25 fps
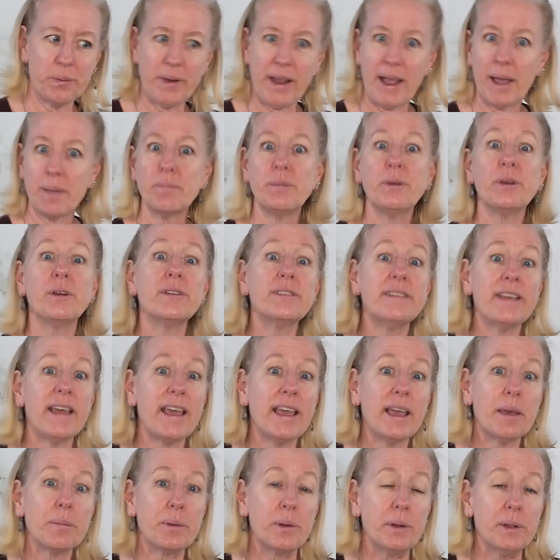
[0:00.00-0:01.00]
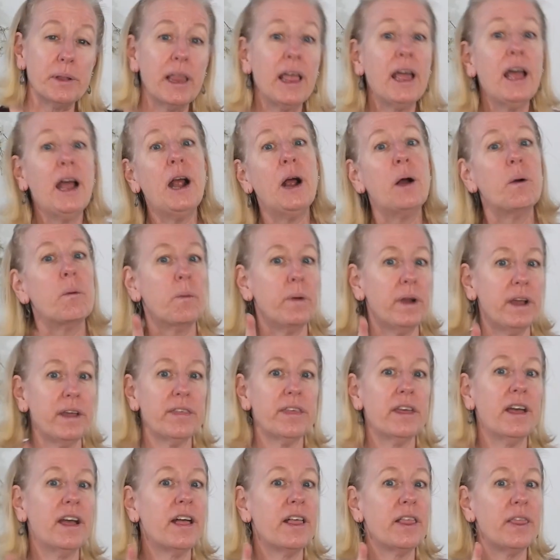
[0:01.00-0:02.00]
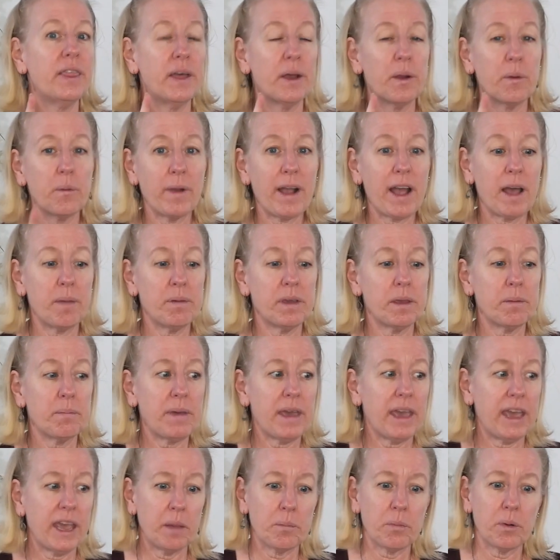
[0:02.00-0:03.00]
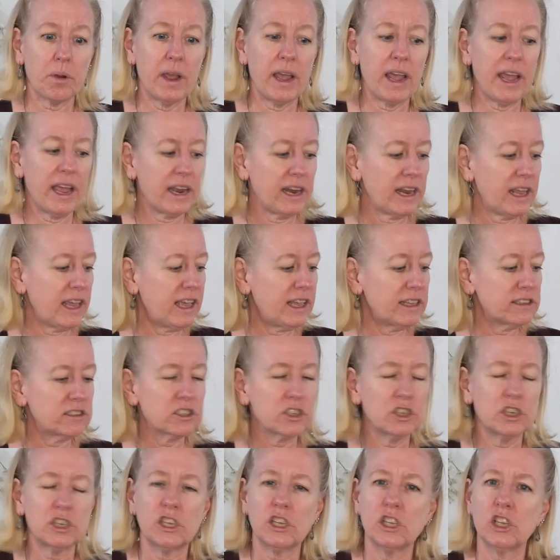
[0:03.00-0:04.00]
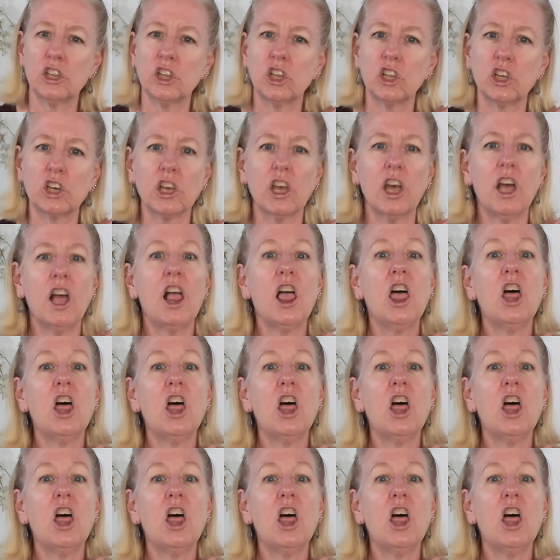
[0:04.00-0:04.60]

Wrap your table with the wrapping paper, and it's gonna look